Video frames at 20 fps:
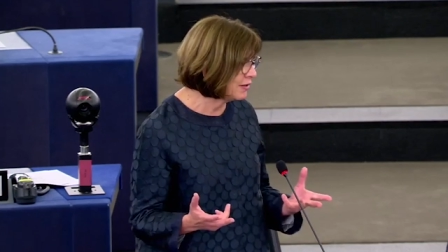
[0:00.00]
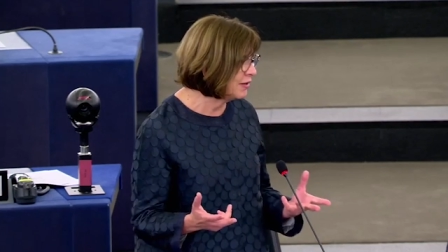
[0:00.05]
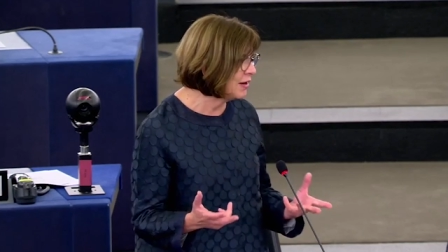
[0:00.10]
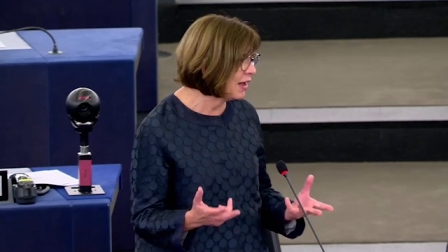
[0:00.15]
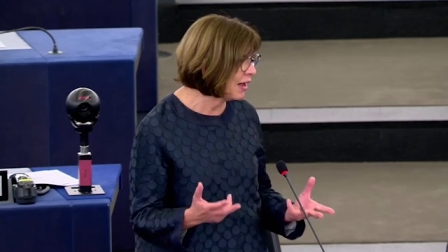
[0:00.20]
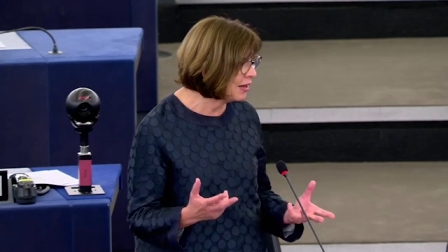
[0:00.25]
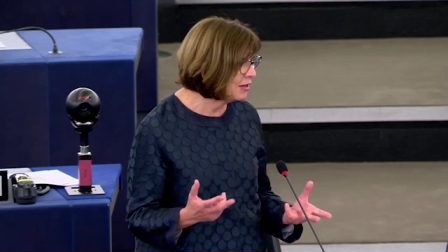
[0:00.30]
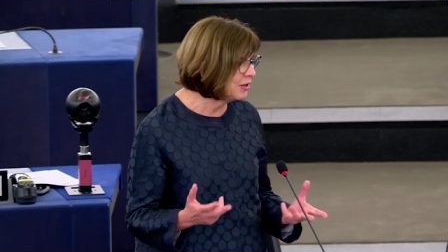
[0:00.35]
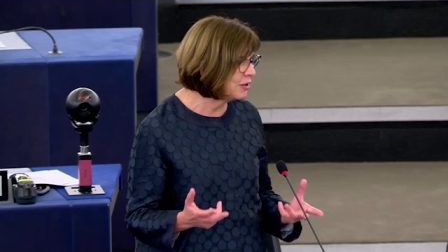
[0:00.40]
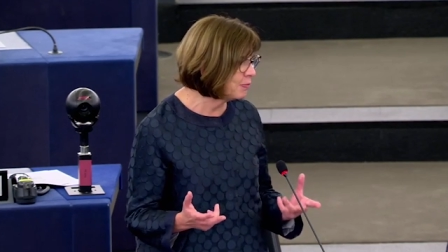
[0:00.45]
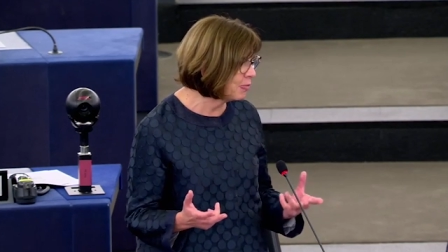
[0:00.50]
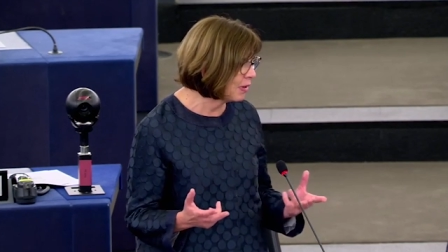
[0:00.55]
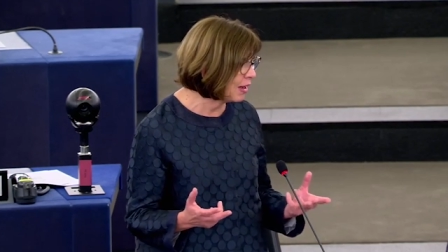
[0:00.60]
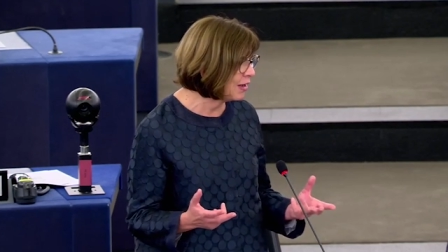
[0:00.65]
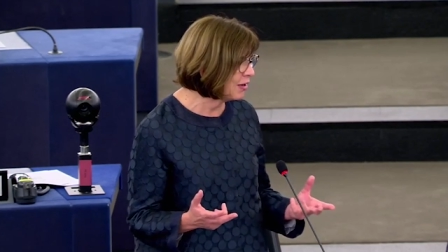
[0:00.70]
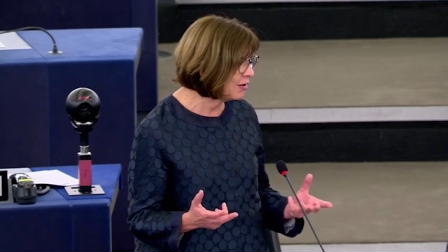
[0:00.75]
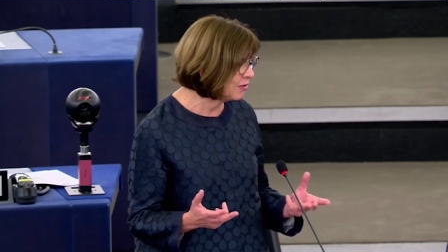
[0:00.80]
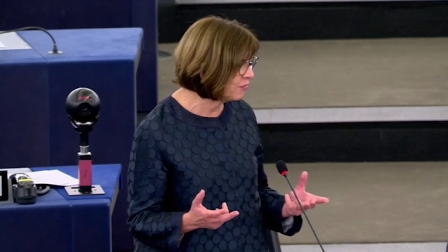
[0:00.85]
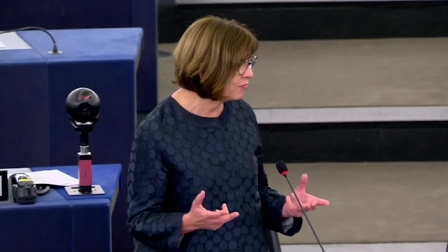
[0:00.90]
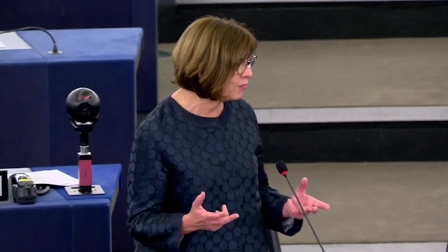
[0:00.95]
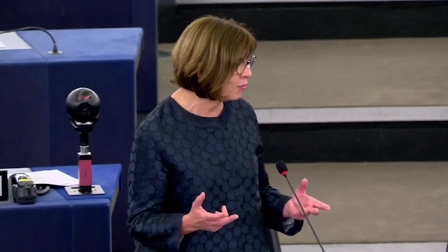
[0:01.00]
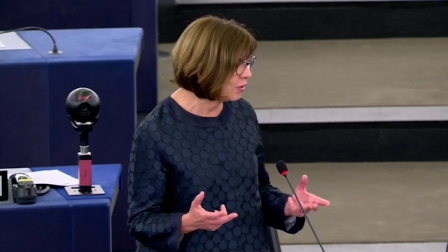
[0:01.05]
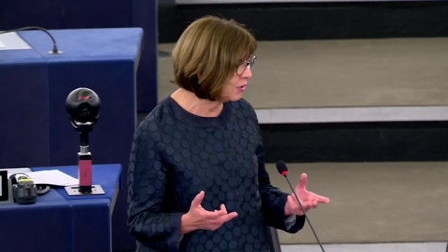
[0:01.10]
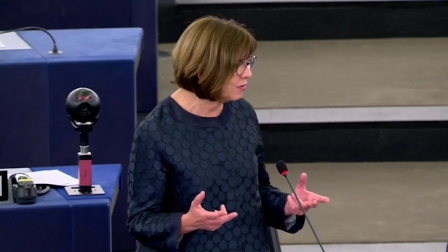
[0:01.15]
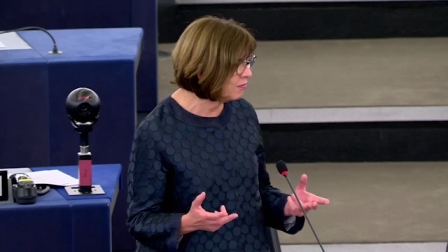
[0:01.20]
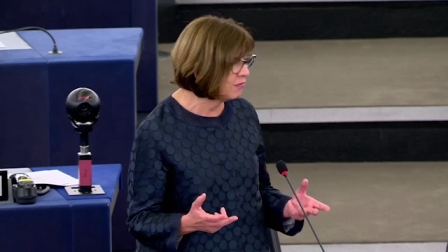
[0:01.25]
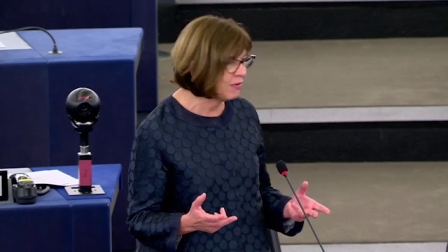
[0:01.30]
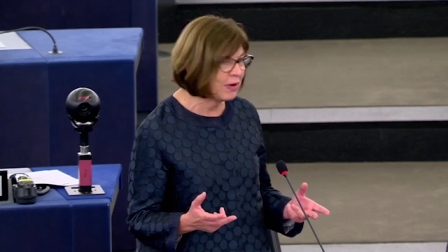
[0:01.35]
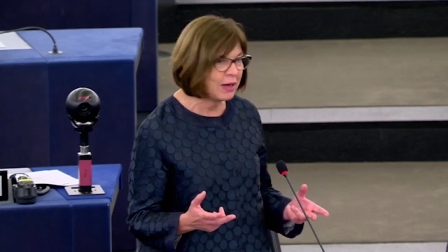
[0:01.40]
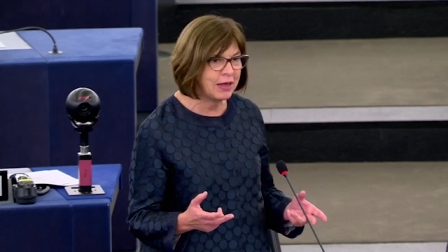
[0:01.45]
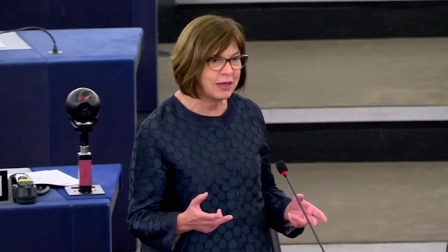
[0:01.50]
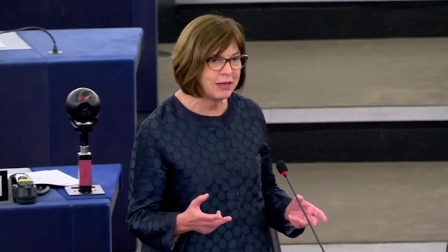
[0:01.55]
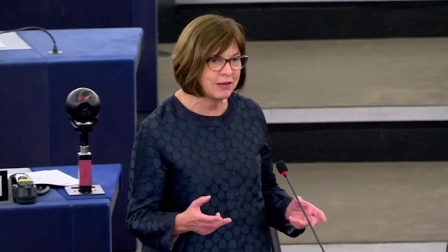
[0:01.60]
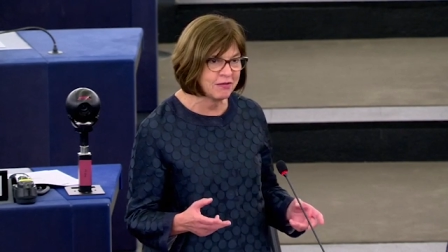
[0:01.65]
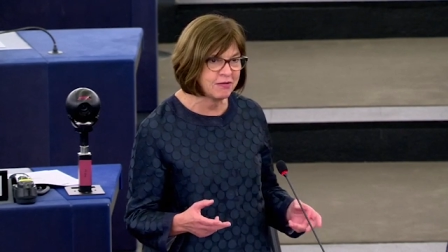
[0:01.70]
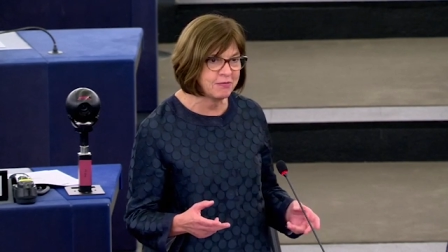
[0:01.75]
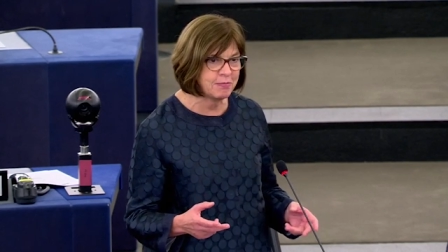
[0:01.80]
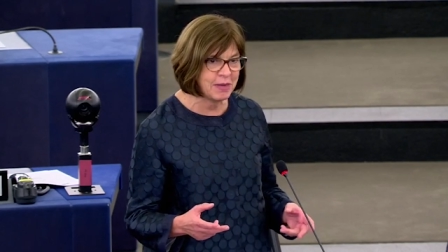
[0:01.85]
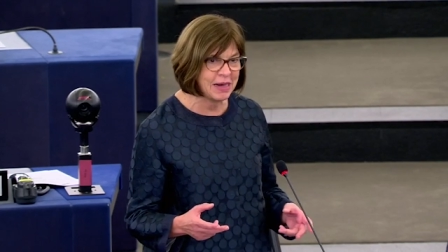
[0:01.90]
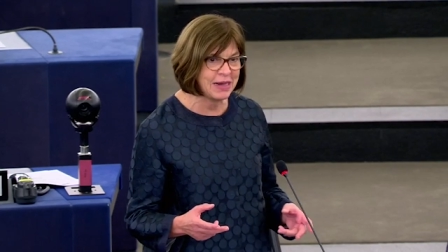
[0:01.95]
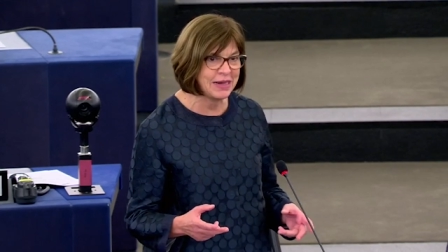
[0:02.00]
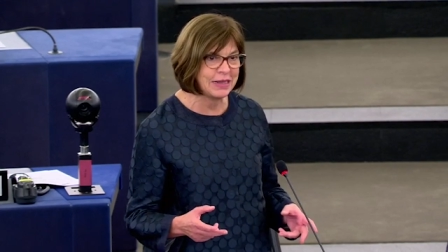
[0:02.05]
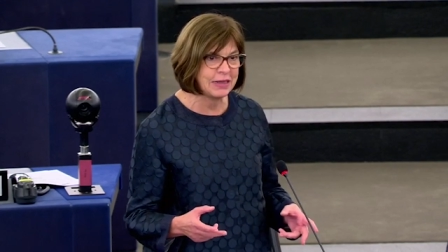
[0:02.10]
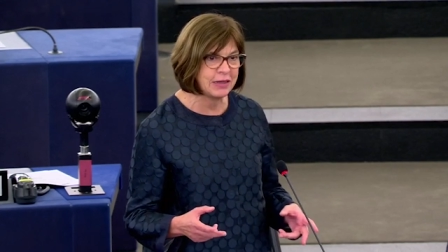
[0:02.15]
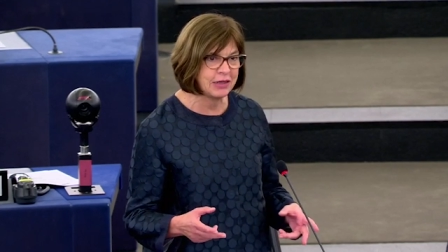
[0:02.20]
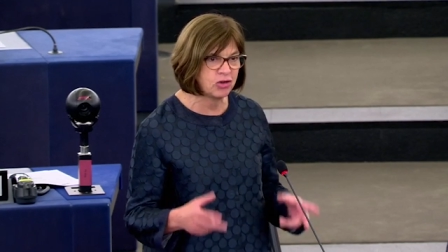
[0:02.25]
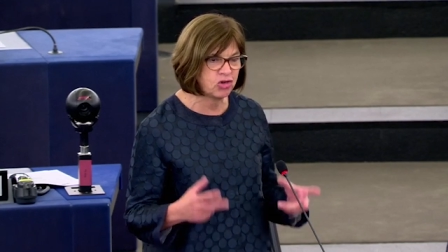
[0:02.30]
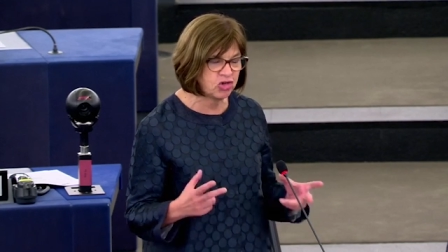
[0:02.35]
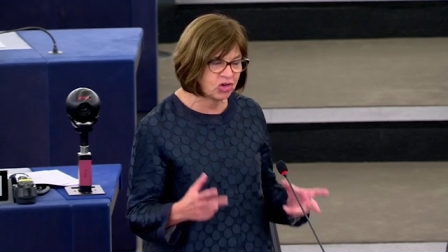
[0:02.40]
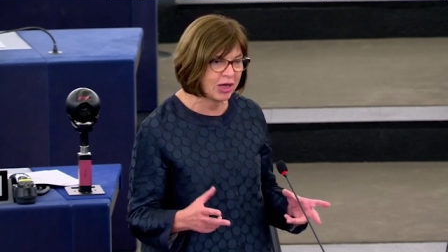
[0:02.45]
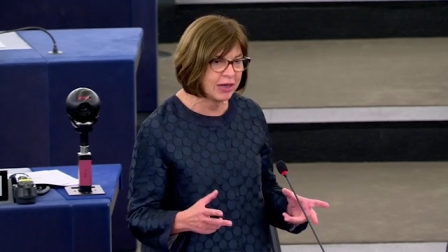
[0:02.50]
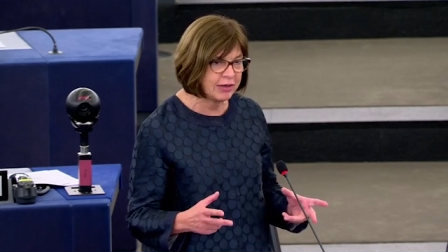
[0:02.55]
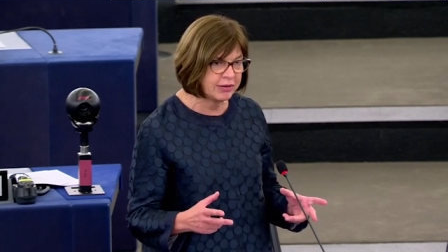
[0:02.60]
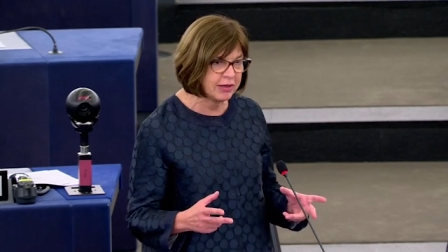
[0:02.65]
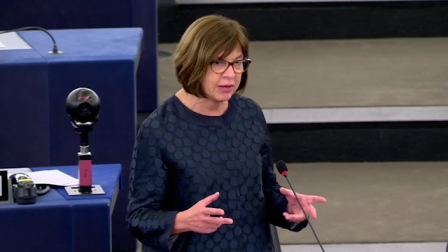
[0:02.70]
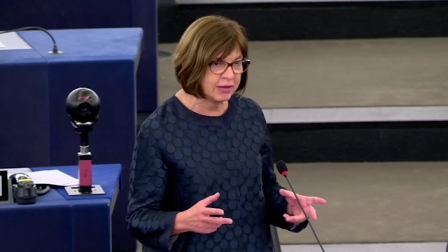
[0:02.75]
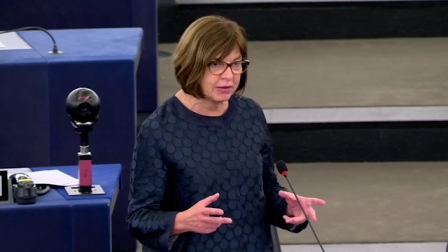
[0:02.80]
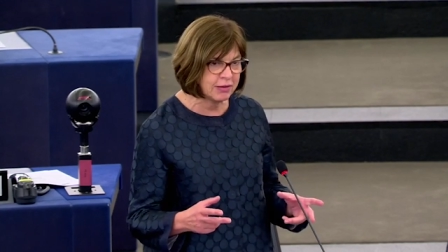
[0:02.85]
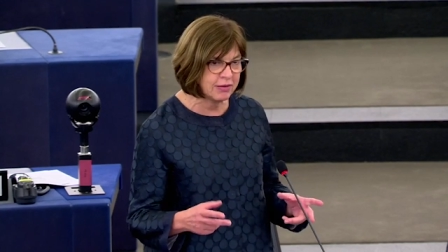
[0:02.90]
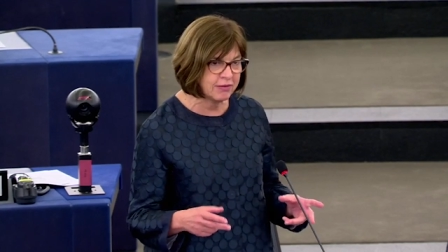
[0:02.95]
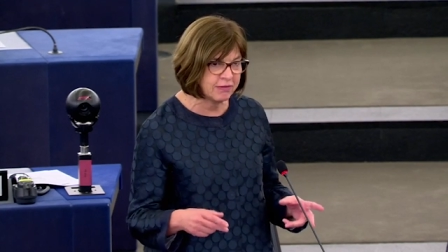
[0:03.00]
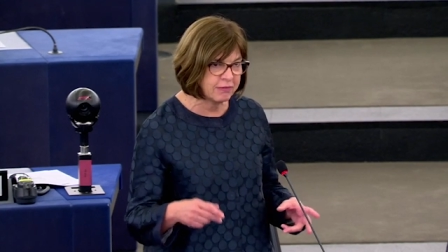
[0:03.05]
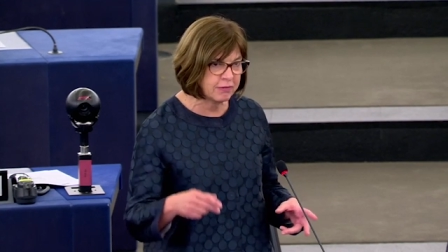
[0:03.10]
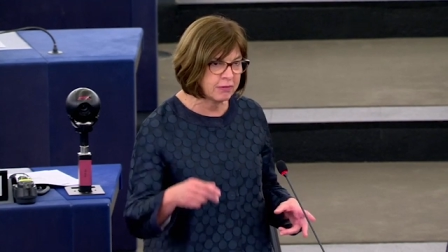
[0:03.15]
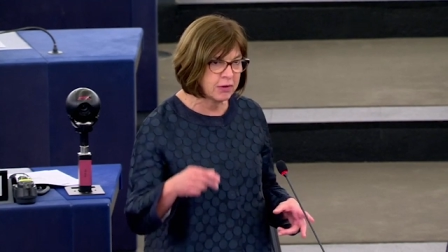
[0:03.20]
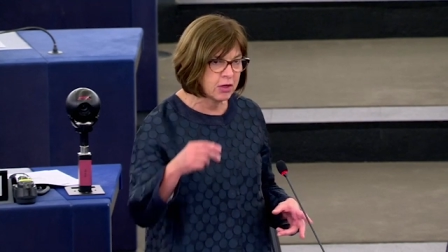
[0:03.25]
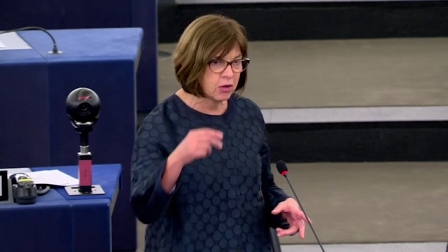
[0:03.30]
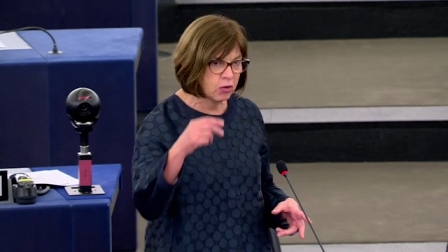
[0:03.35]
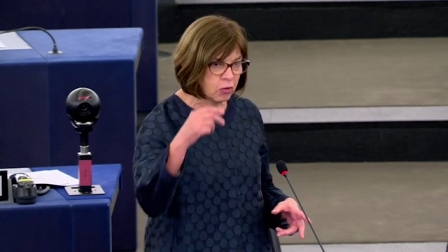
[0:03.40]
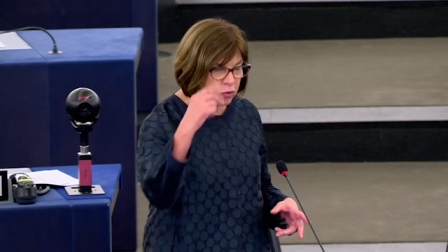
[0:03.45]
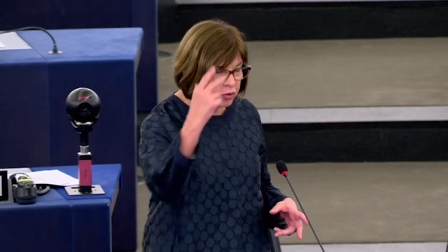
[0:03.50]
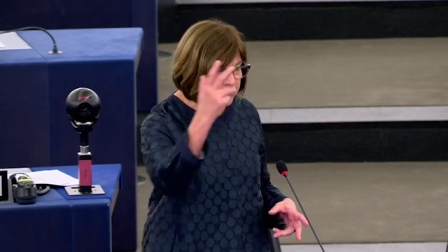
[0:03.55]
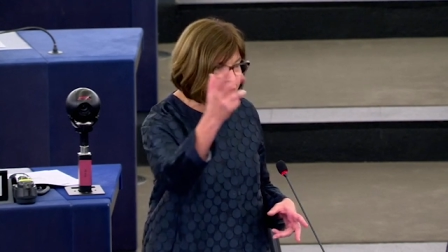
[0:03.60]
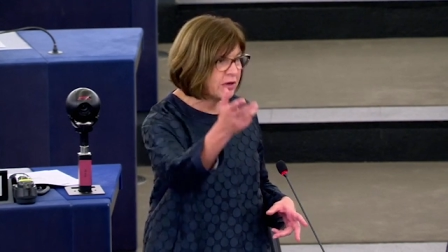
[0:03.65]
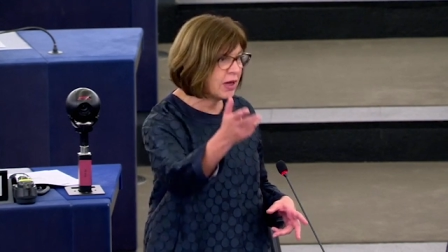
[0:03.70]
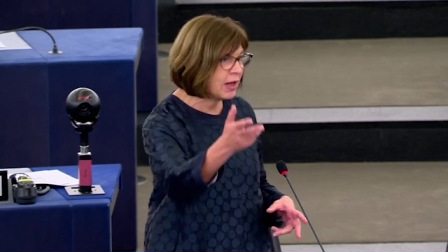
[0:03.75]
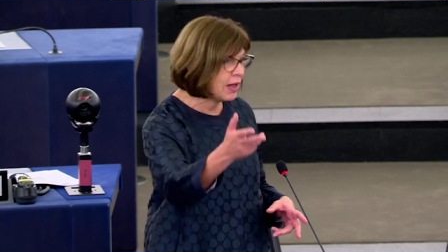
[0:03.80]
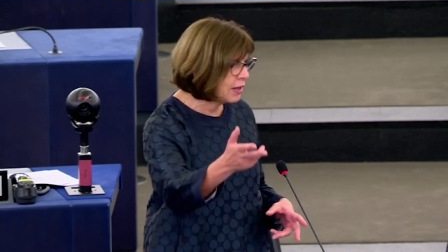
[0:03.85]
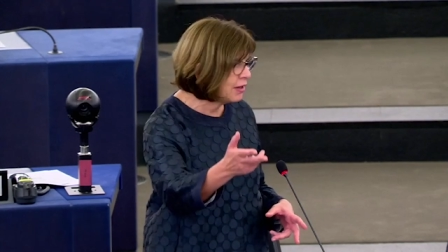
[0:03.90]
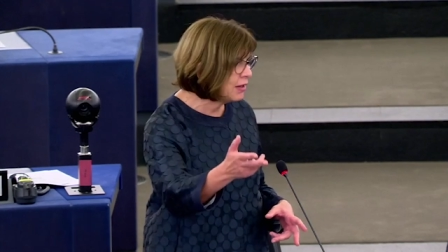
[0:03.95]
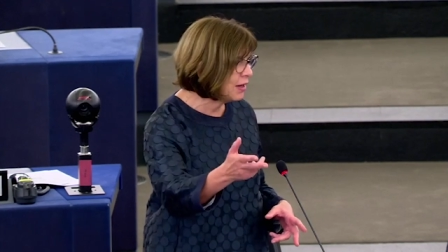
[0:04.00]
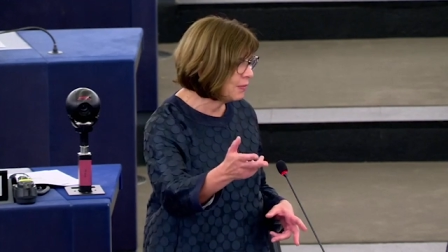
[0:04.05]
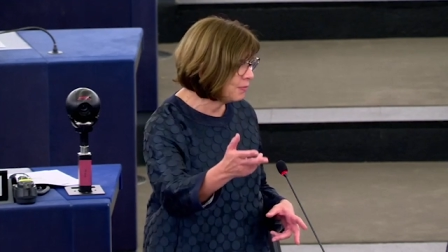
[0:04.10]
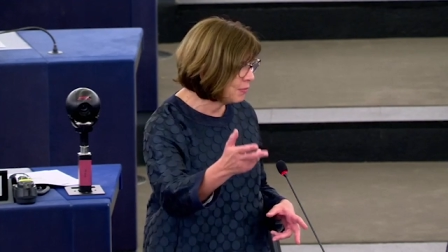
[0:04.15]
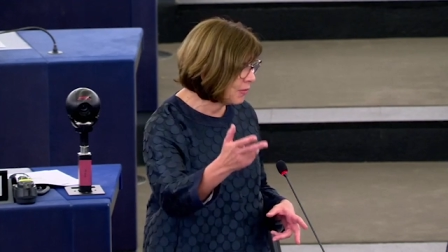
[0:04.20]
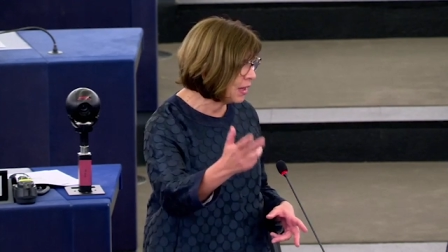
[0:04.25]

and told me about this idea many months ago.